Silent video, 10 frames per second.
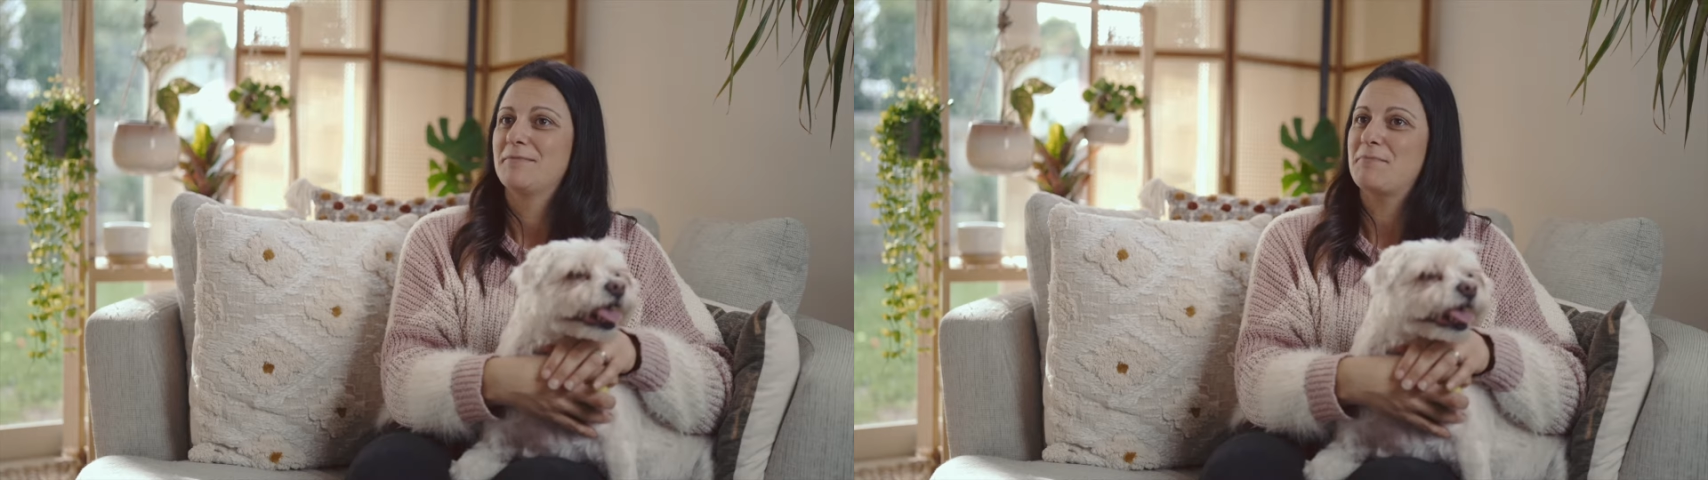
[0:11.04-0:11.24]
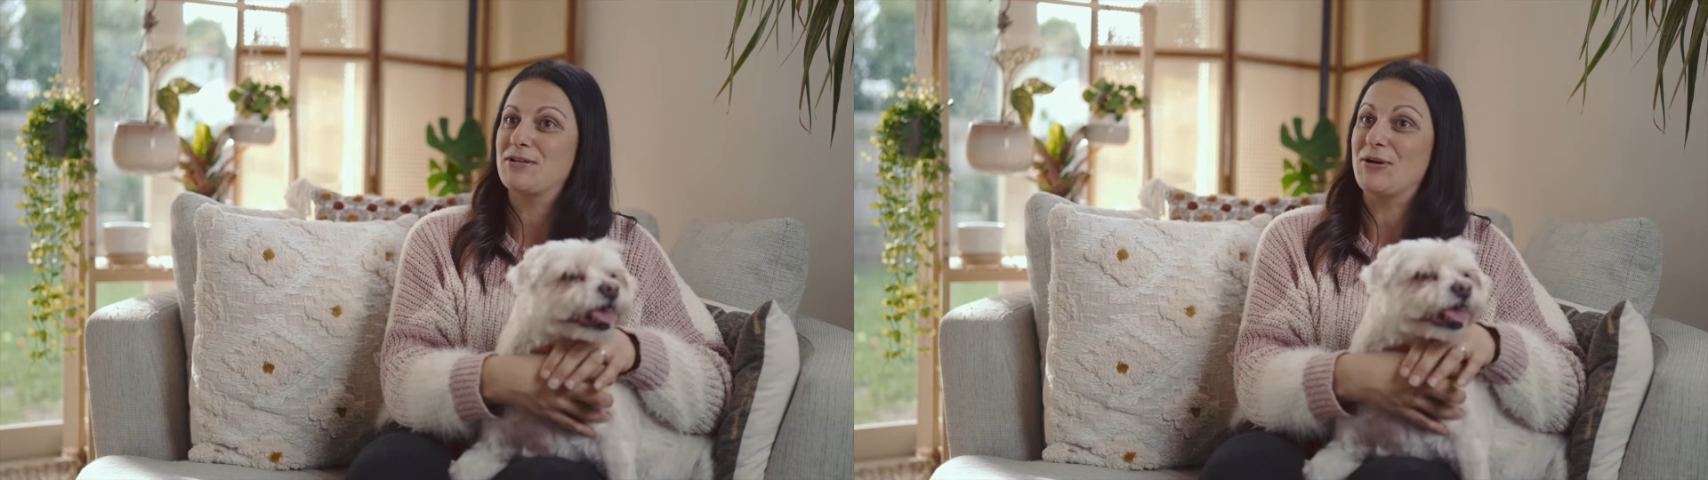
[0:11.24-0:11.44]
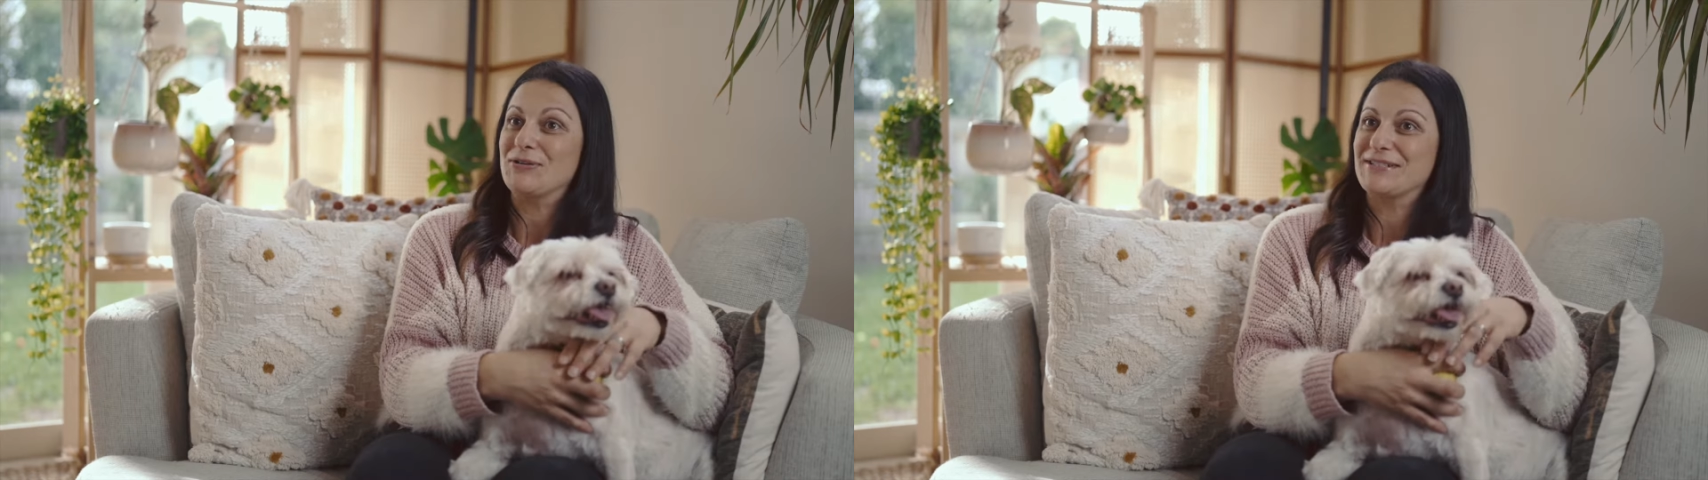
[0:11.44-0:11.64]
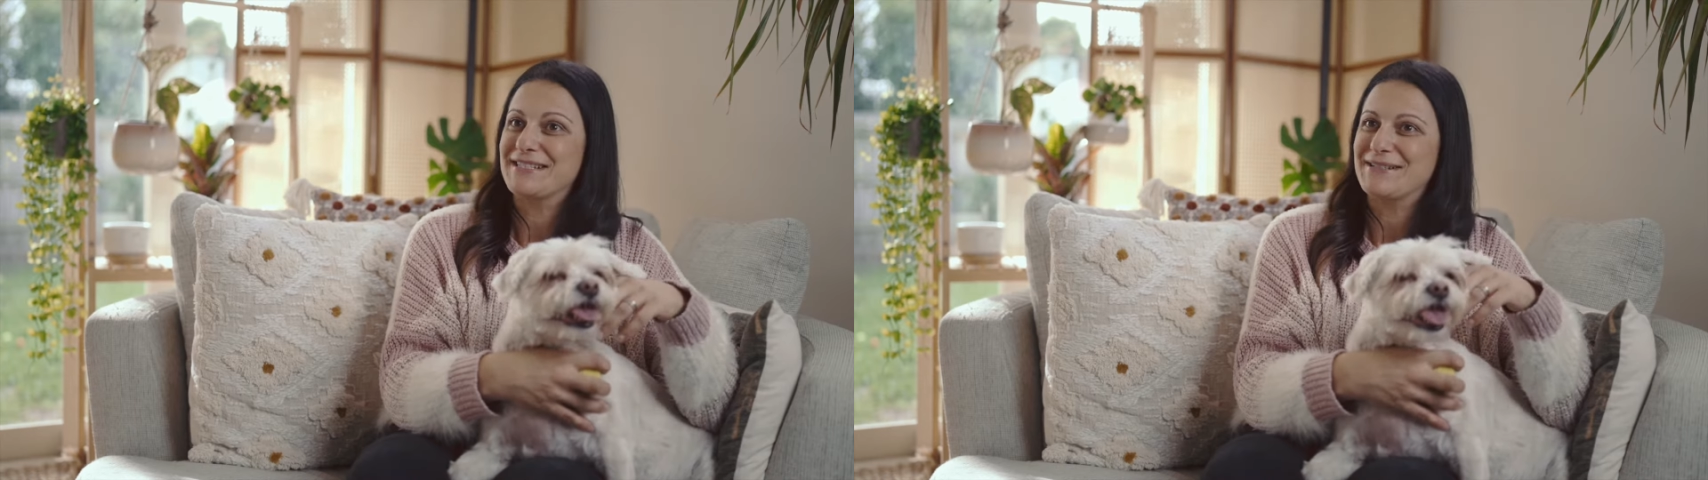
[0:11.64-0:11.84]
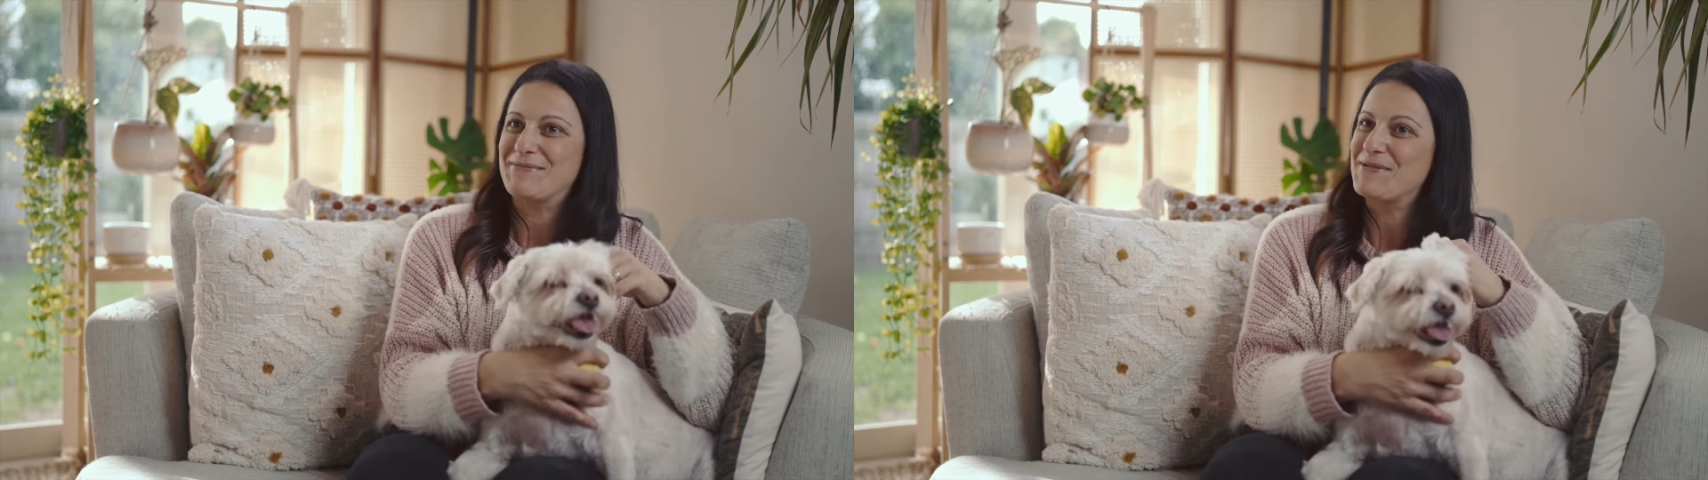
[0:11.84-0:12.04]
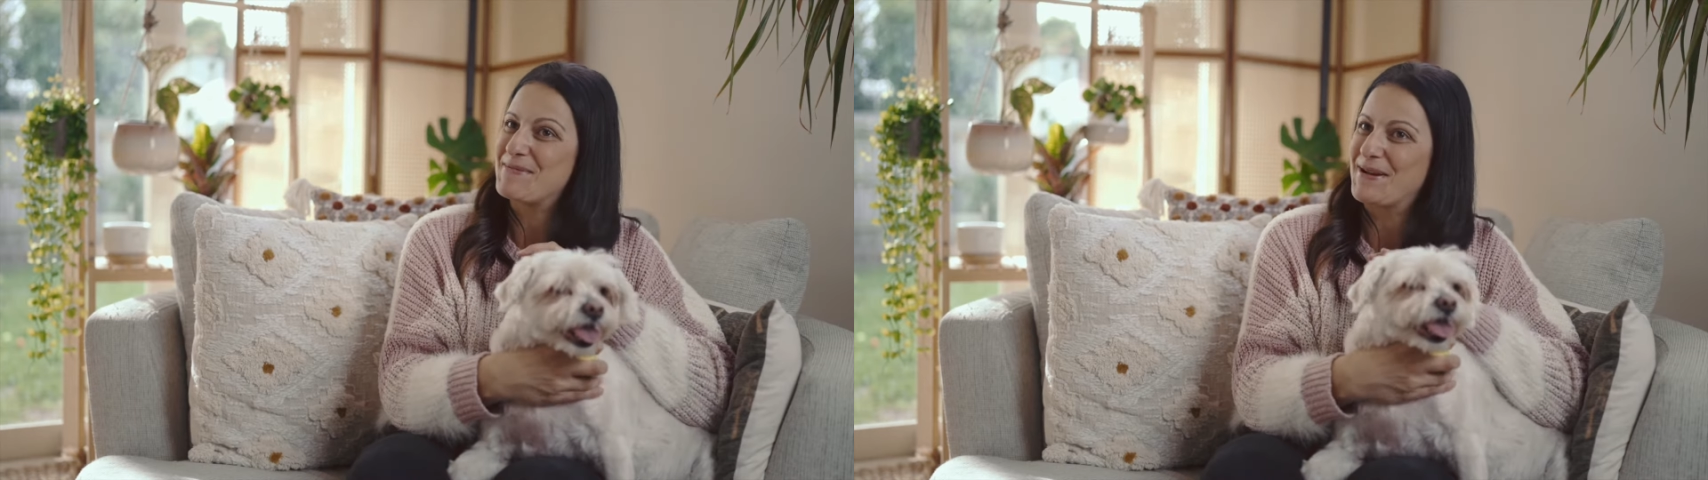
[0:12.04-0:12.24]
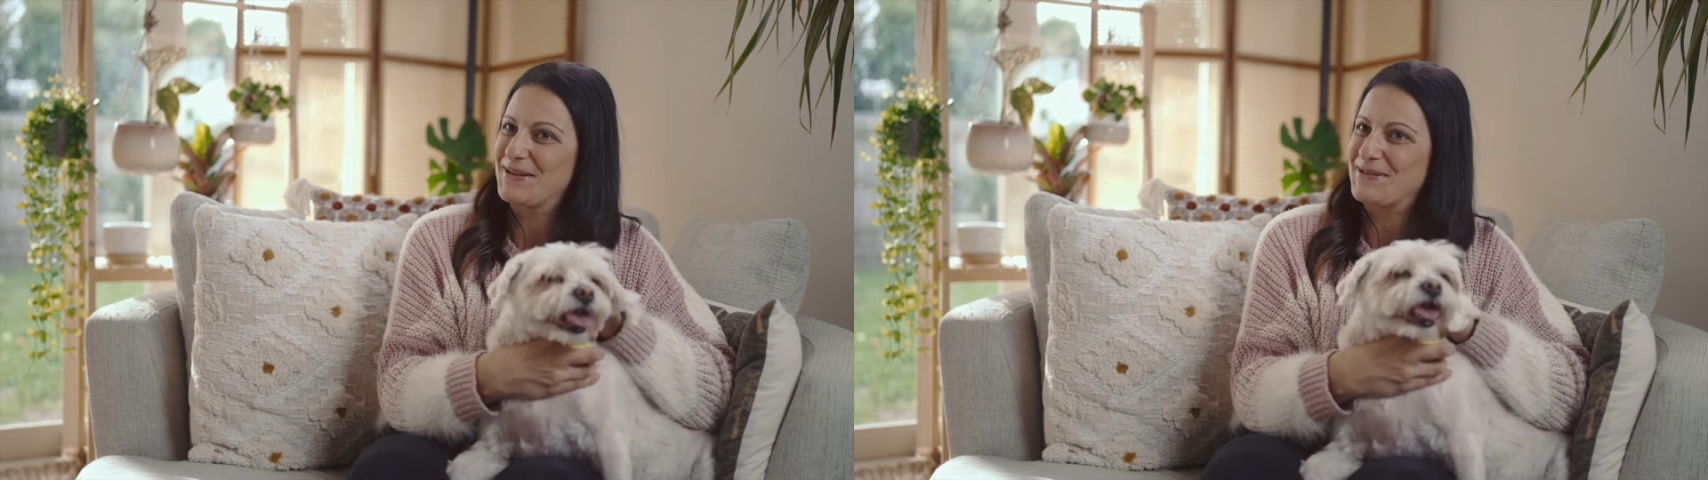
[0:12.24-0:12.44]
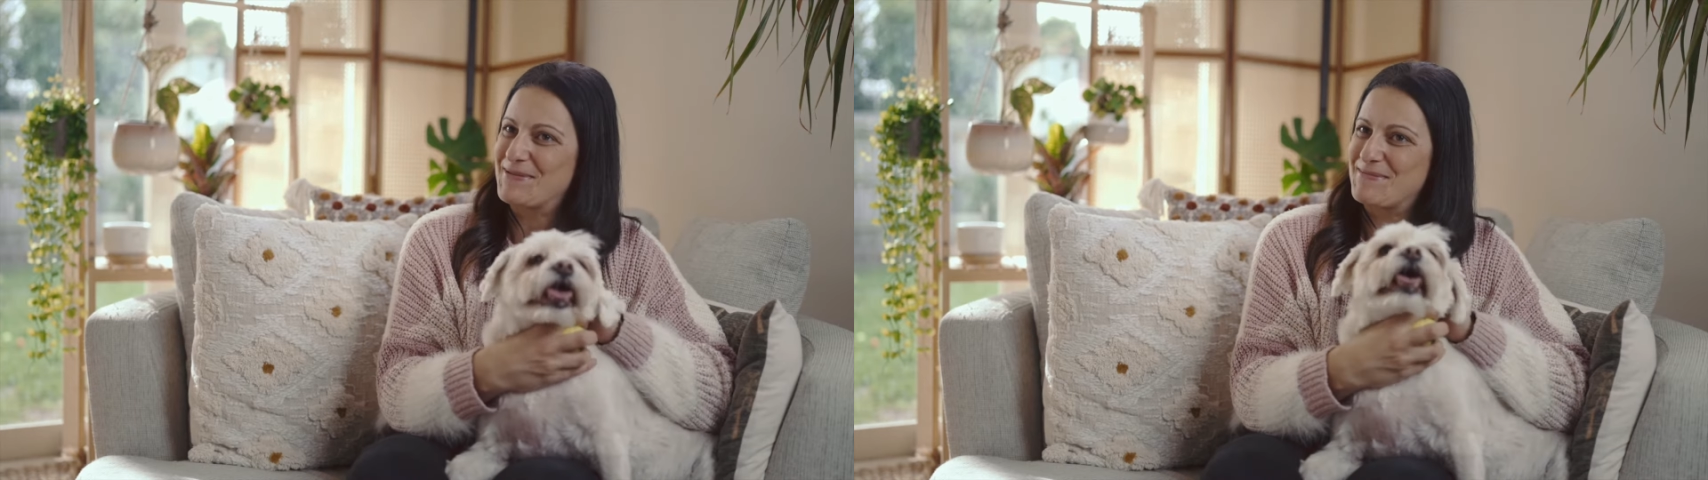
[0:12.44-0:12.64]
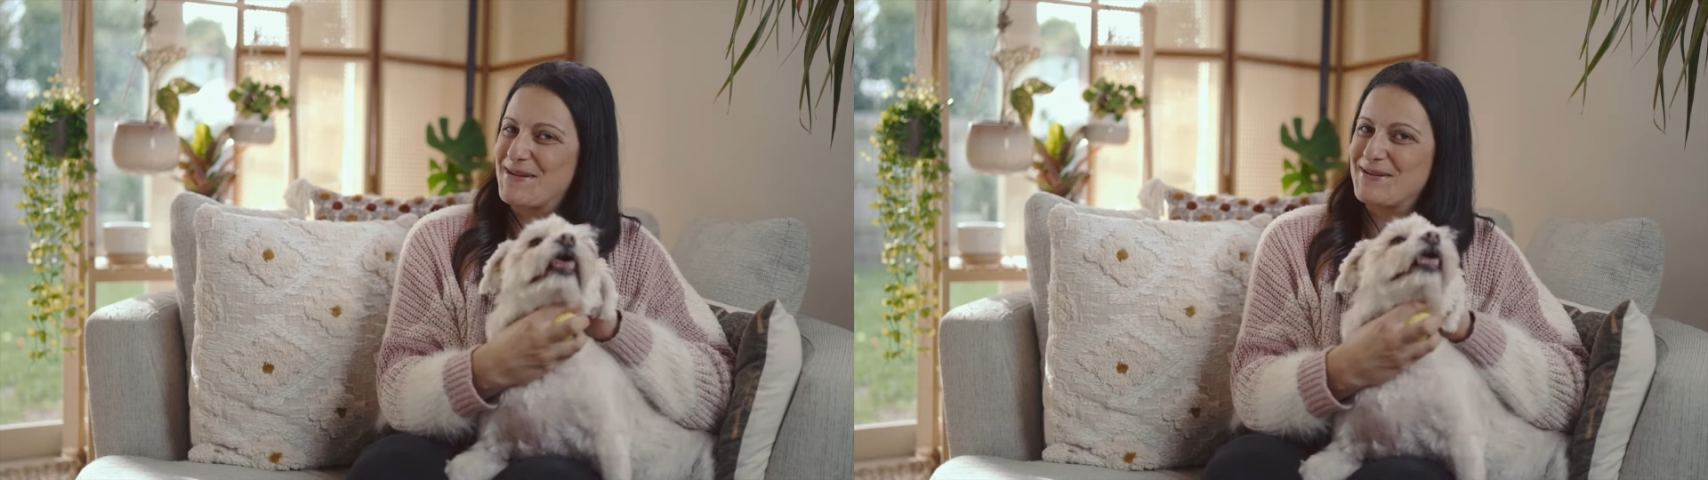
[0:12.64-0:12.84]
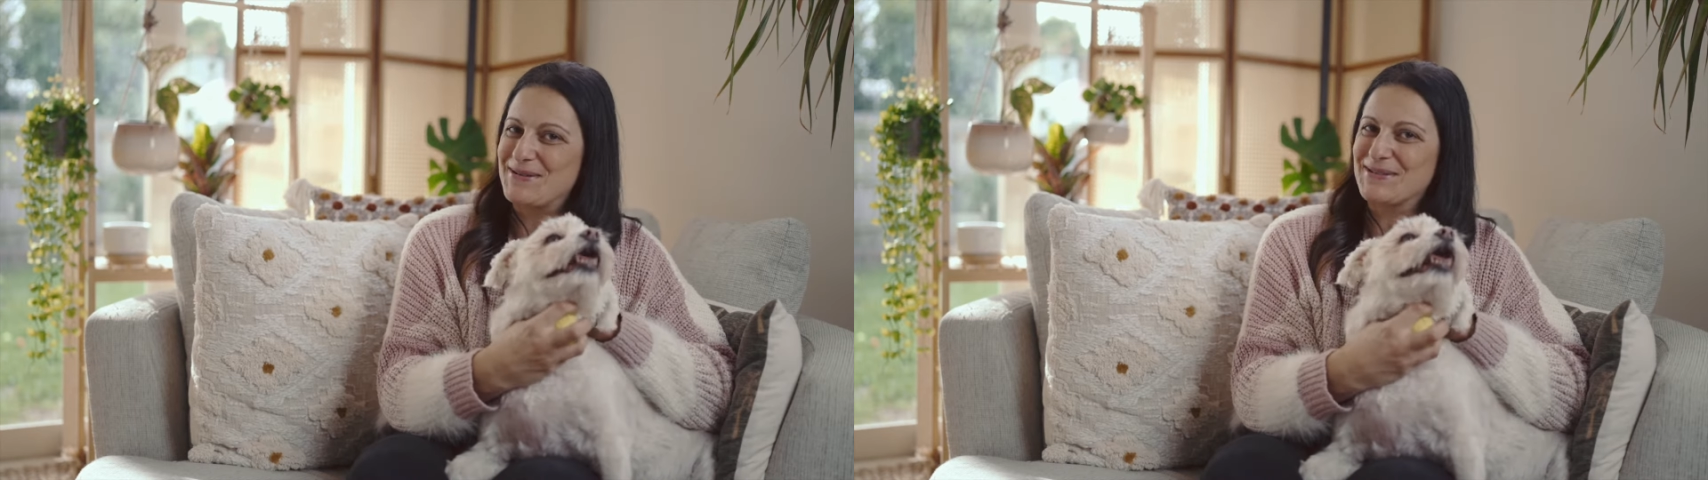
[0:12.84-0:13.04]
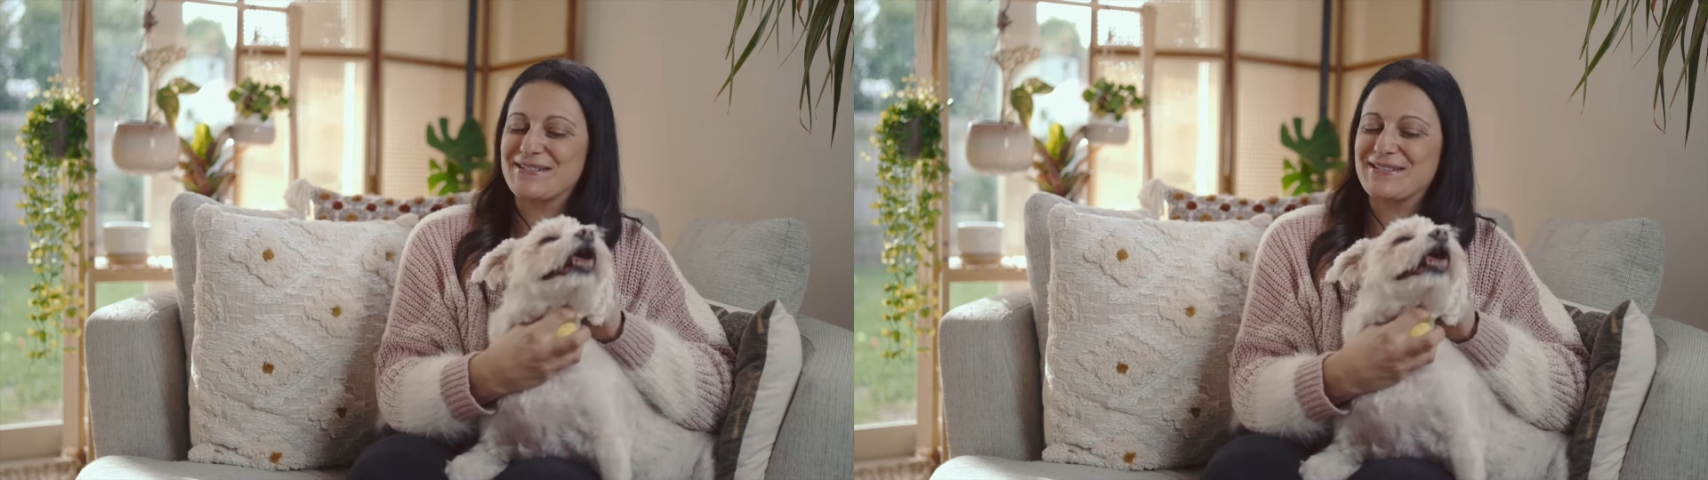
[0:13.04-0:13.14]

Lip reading: my dogs. What am I going to do with my dogs?